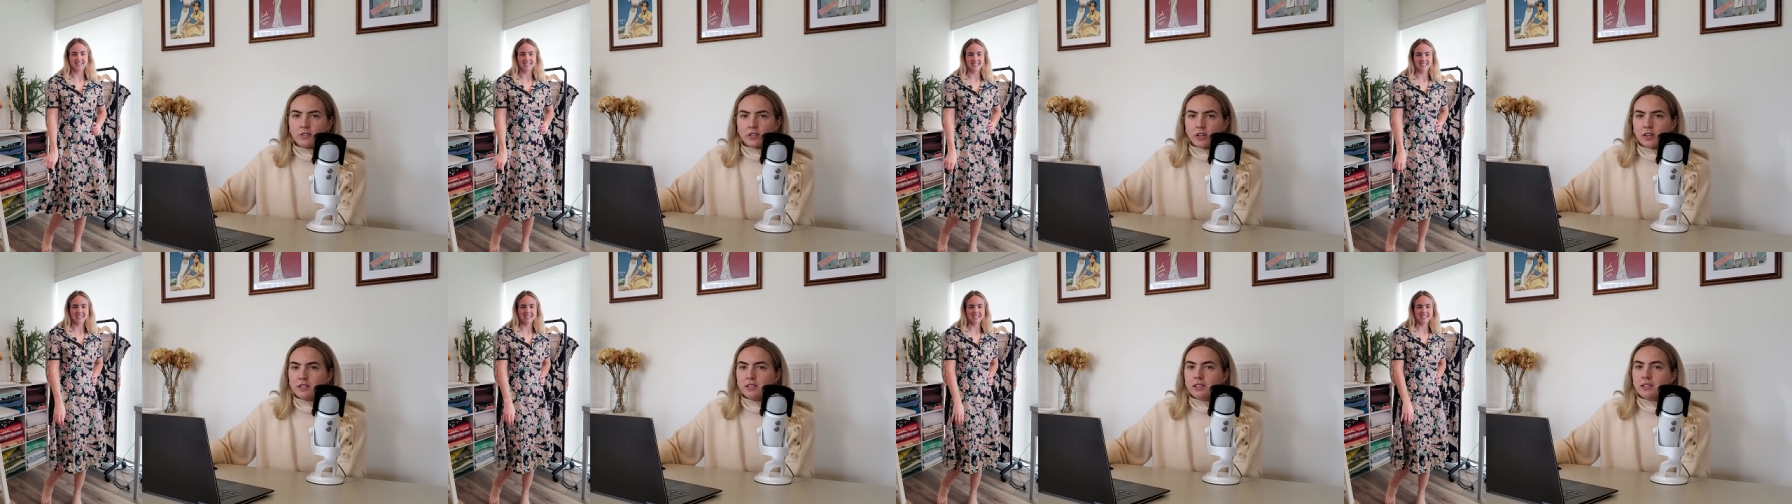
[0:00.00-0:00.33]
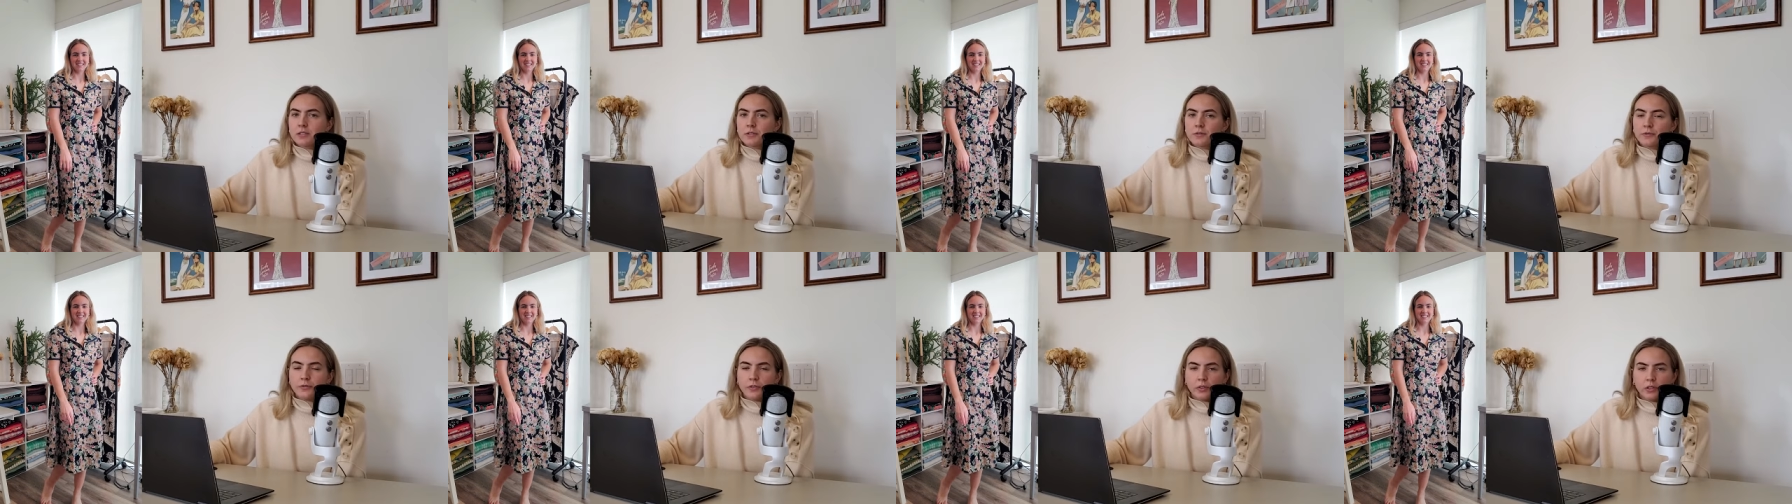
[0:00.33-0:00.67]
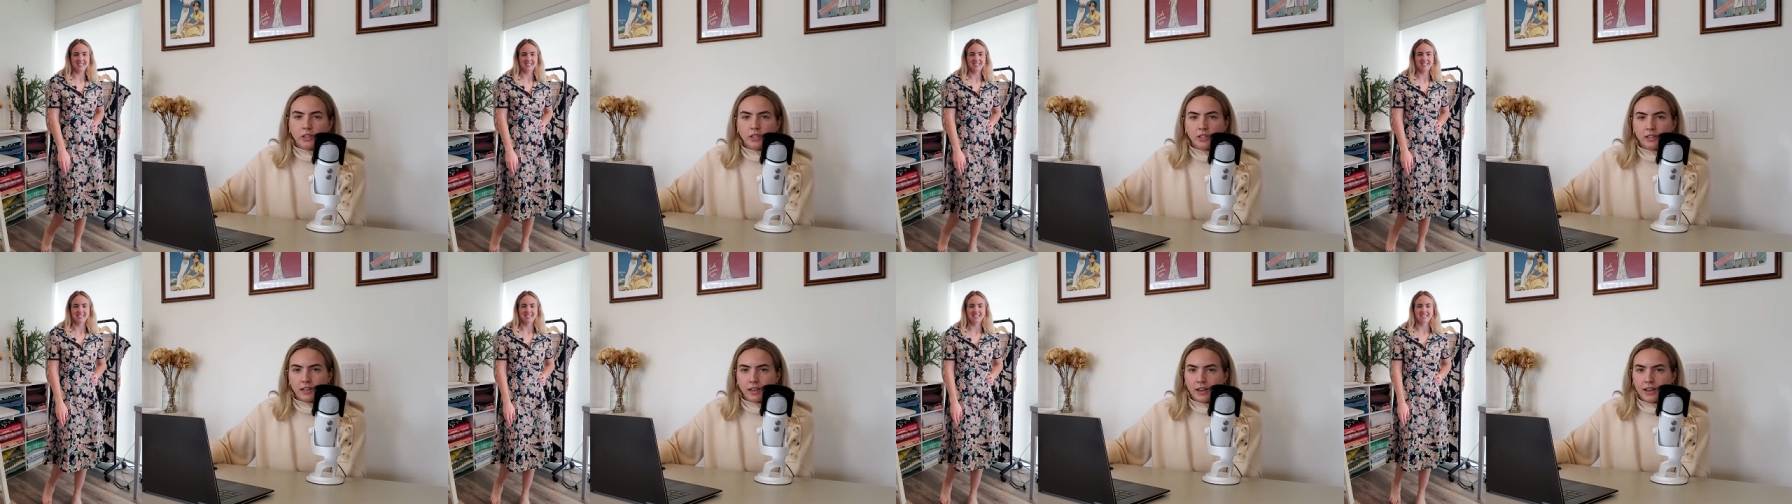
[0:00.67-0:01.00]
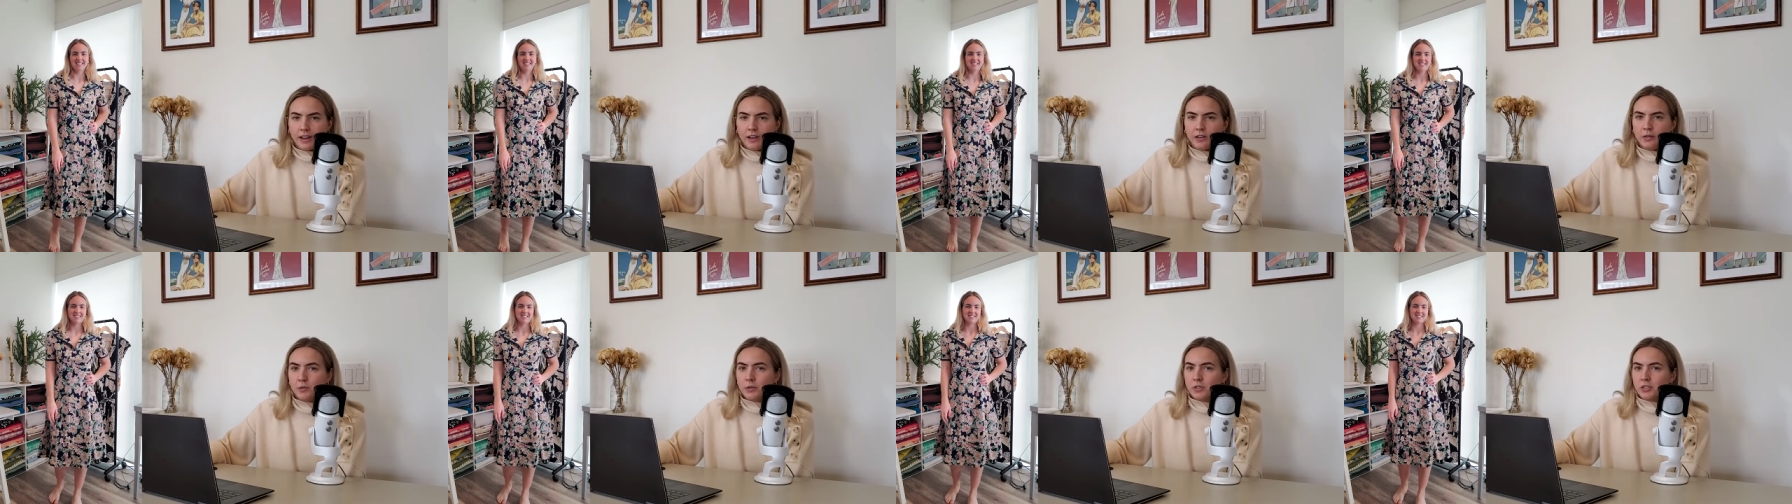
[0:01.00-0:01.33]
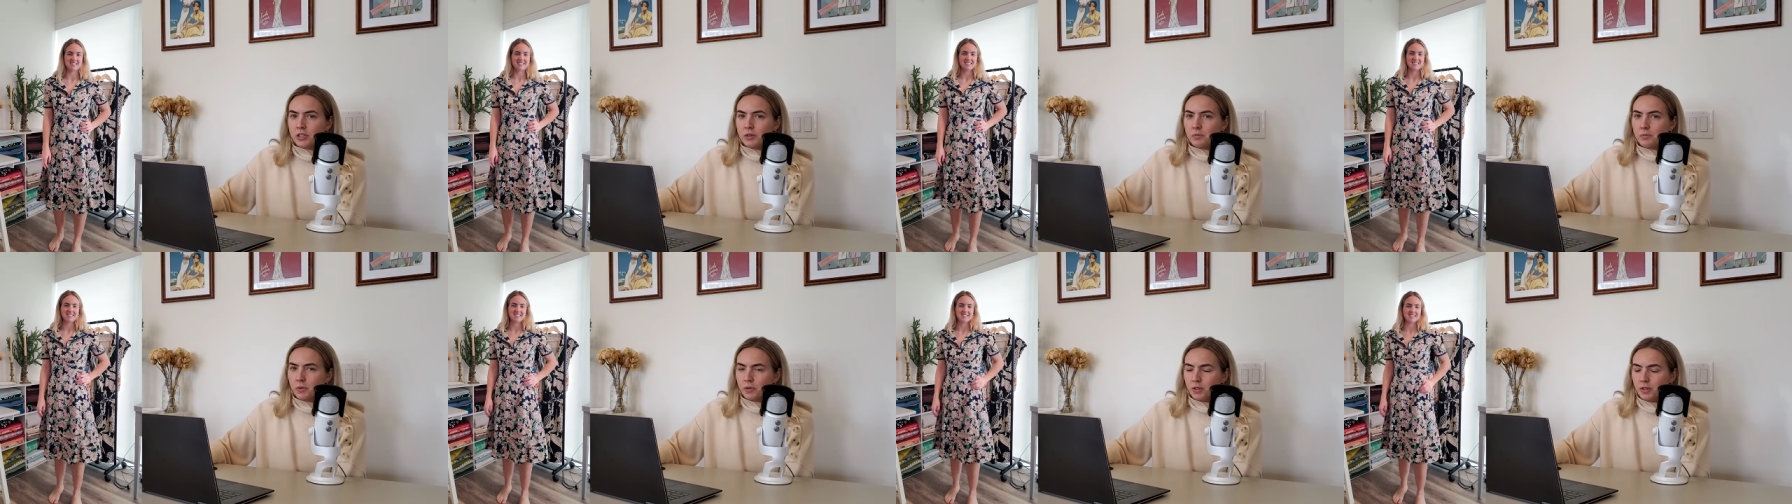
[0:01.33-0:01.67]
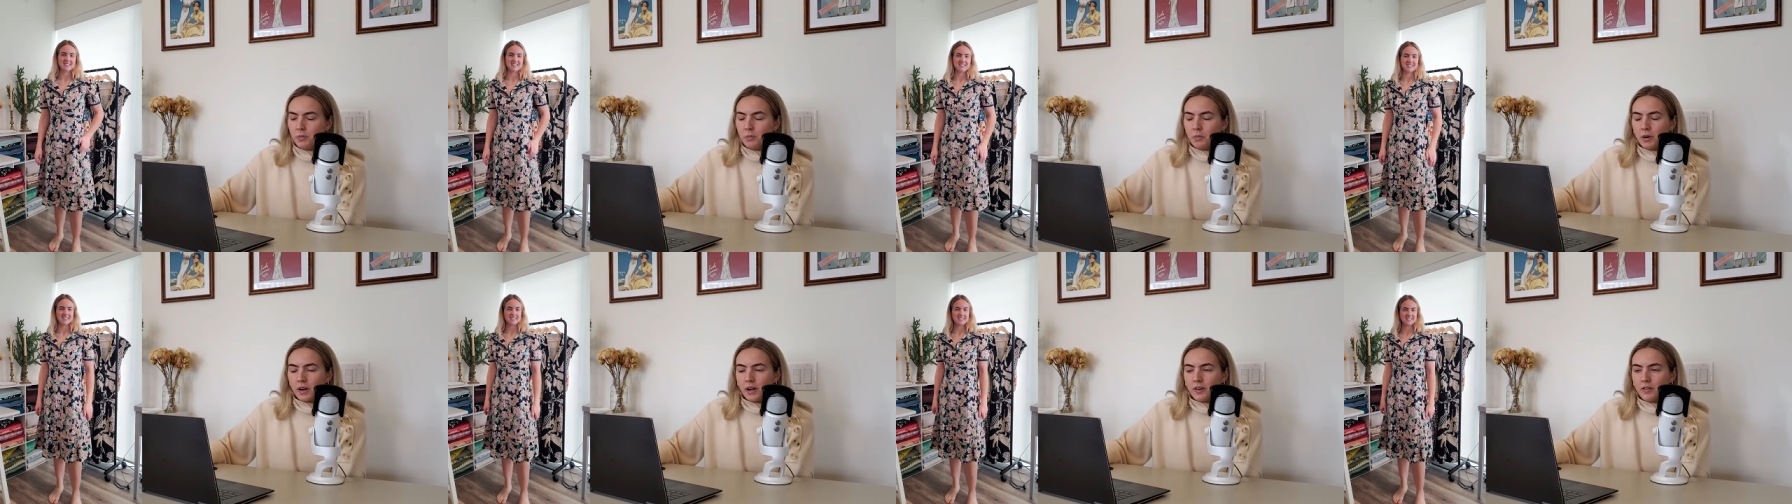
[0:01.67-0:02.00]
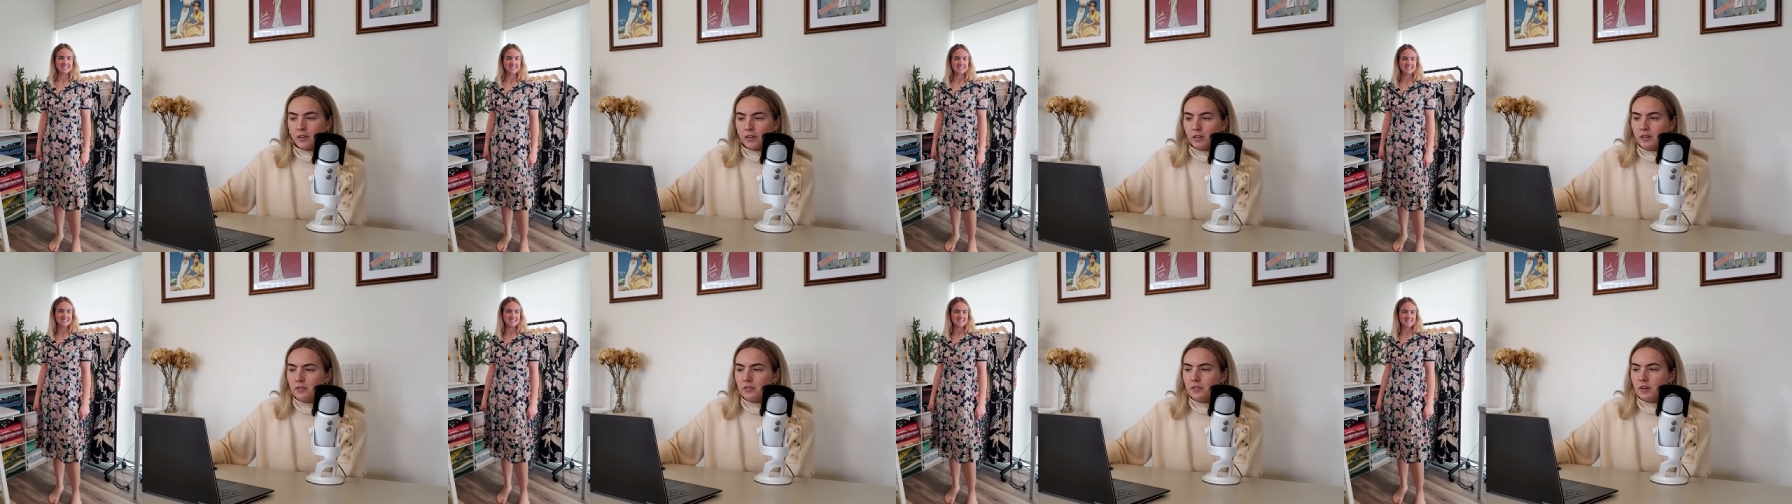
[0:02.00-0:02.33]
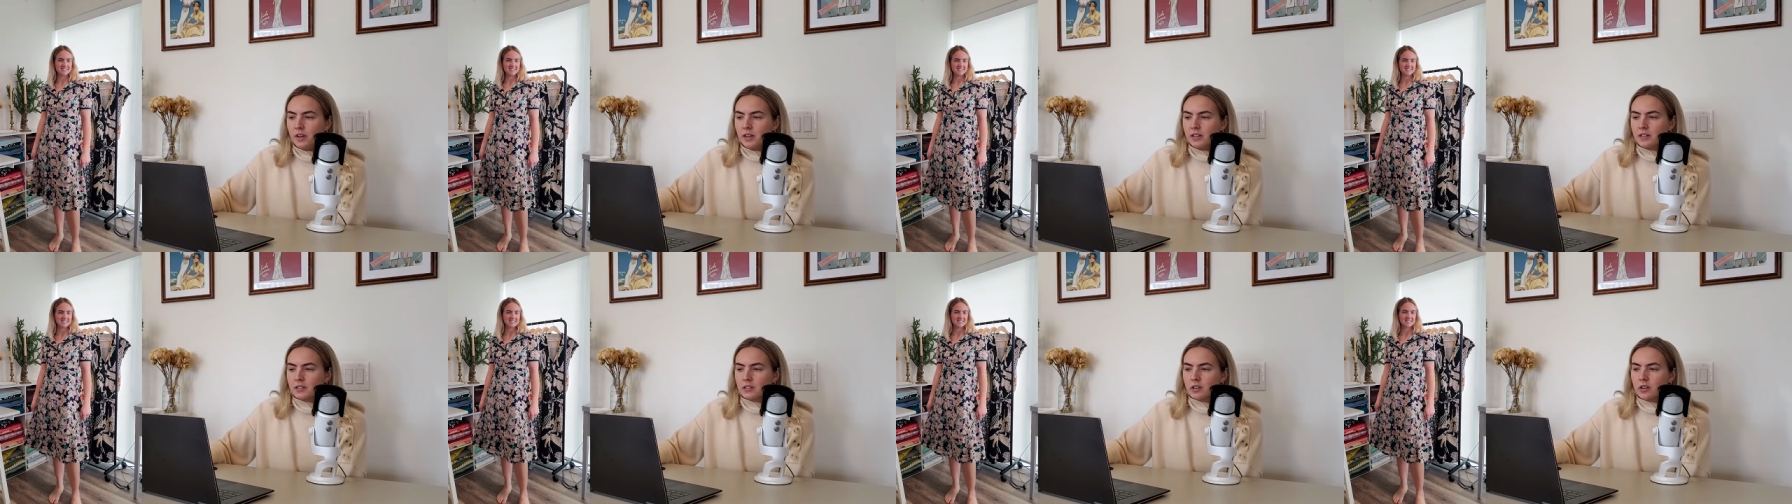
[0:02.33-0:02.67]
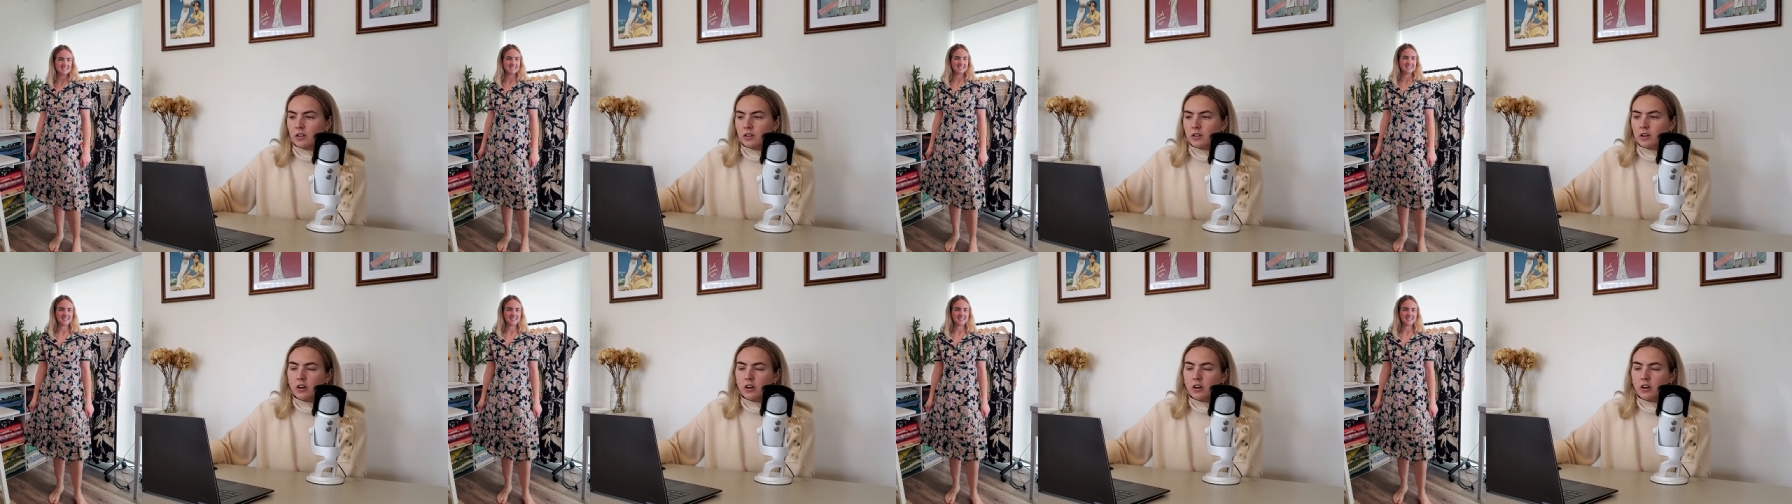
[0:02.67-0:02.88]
dress is fully lined, which I'm really proud of. It's got a